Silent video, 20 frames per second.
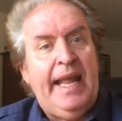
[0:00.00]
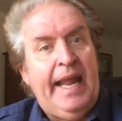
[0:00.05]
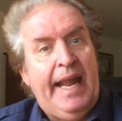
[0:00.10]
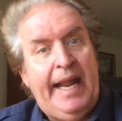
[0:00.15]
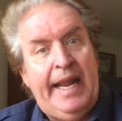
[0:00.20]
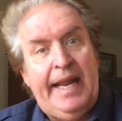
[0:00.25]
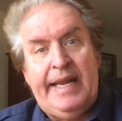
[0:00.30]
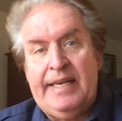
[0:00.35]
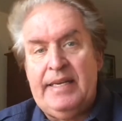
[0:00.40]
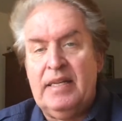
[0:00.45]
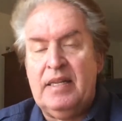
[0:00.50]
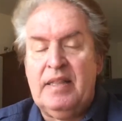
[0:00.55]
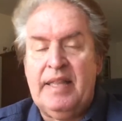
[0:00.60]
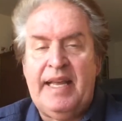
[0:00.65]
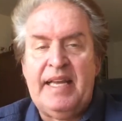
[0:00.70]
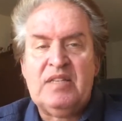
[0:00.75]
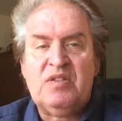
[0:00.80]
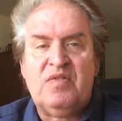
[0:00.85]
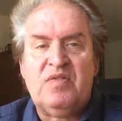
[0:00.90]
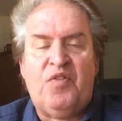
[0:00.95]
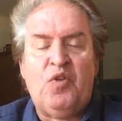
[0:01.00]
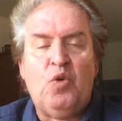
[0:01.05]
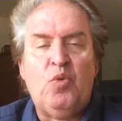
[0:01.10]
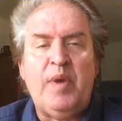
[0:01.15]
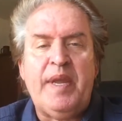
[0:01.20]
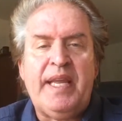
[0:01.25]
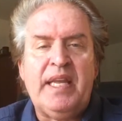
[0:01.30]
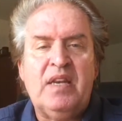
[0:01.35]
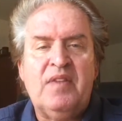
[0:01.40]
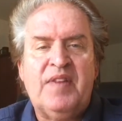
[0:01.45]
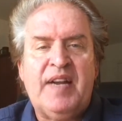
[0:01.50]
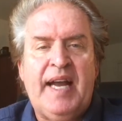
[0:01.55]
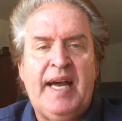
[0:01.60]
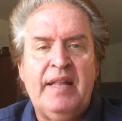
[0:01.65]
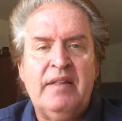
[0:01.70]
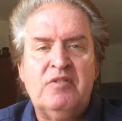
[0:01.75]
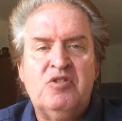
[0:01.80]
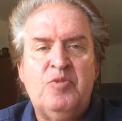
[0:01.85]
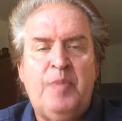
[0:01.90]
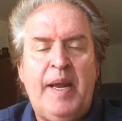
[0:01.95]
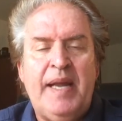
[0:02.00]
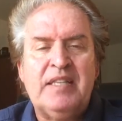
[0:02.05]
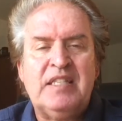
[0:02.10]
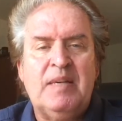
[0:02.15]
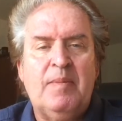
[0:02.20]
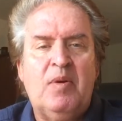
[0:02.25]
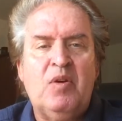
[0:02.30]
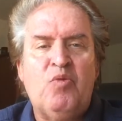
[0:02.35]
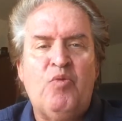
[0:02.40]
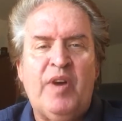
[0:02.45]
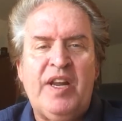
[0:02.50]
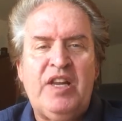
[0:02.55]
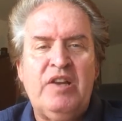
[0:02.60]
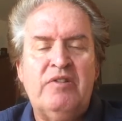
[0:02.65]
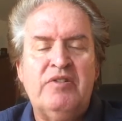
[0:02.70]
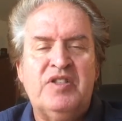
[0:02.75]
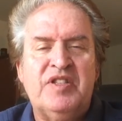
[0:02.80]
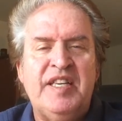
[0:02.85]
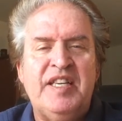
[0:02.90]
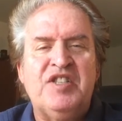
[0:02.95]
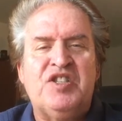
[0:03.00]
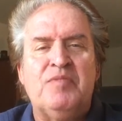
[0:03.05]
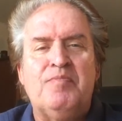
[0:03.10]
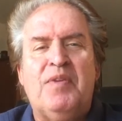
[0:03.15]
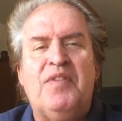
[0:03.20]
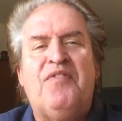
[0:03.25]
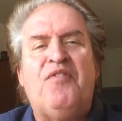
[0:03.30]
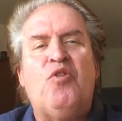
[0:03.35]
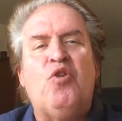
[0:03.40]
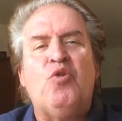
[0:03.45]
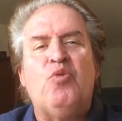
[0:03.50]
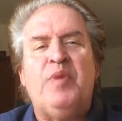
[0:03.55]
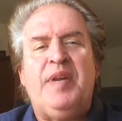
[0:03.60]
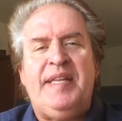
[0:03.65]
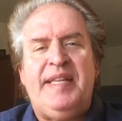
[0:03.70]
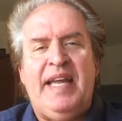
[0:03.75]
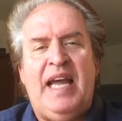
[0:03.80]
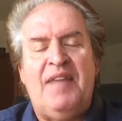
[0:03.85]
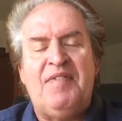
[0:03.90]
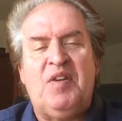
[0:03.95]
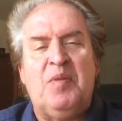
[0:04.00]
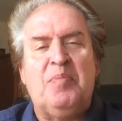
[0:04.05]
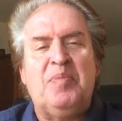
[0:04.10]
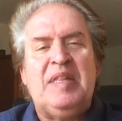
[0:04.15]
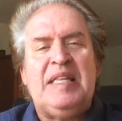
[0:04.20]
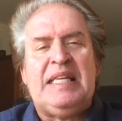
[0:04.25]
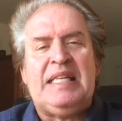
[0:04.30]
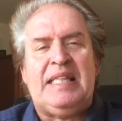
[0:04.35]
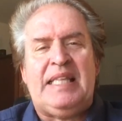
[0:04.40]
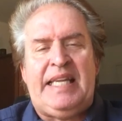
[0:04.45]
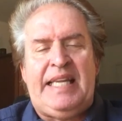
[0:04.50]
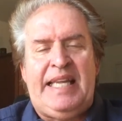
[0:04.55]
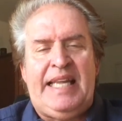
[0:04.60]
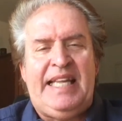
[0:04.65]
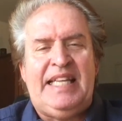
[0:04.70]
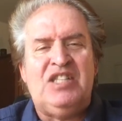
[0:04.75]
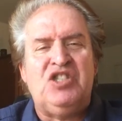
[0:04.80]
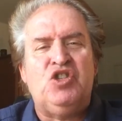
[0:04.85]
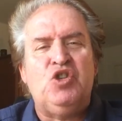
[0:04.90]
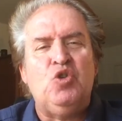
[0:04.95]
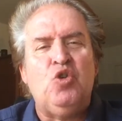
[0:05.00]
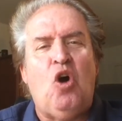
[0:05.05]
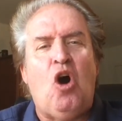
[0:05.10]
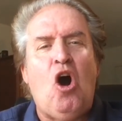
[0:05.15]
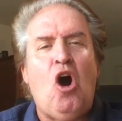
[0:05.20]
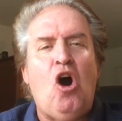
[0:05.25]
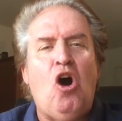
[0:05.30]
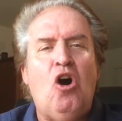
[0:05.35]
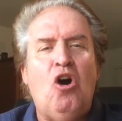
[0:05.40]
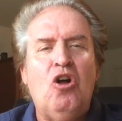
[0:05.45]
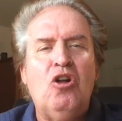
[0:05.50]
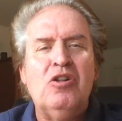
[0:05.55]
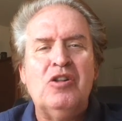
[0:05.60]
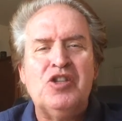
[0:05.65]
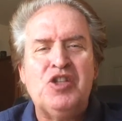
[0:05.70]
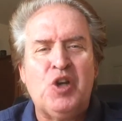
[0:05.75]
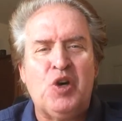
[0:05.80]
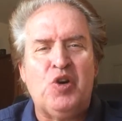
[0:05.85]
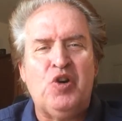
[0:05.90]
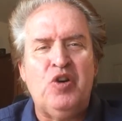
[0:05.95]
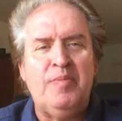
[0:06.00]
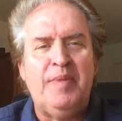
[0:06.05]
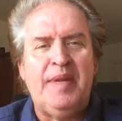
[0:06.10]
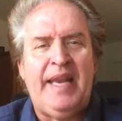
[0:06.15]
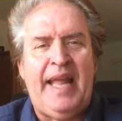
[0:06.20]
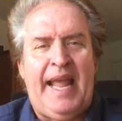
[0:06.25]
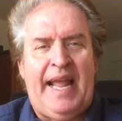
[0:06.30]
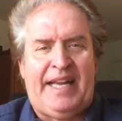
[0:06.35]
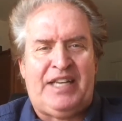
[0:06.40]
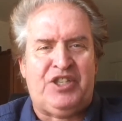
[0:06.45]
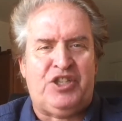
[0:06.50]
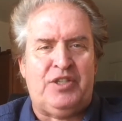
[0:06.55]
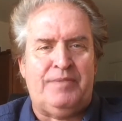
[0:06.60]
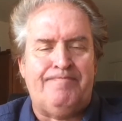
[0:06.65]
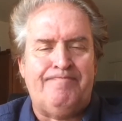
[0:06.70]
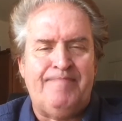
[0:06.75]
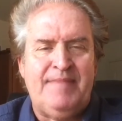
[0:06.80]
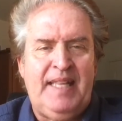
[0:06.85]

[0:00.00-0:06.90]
And last full weekend of college basketball regular season before we dive completely into all tournament action.